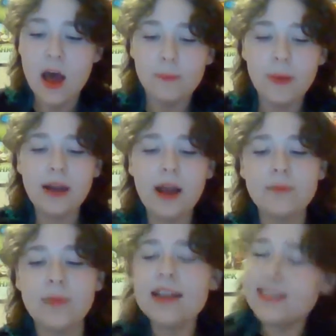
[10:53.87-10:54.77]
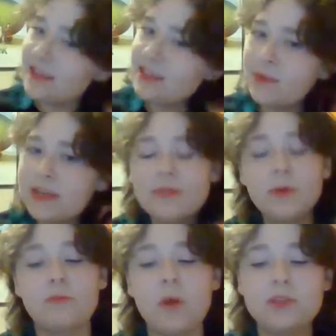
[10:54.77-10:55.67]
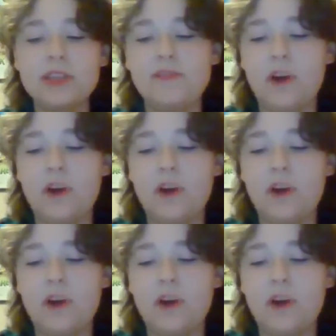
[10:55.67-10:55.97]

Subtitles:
But I say this because the book mostly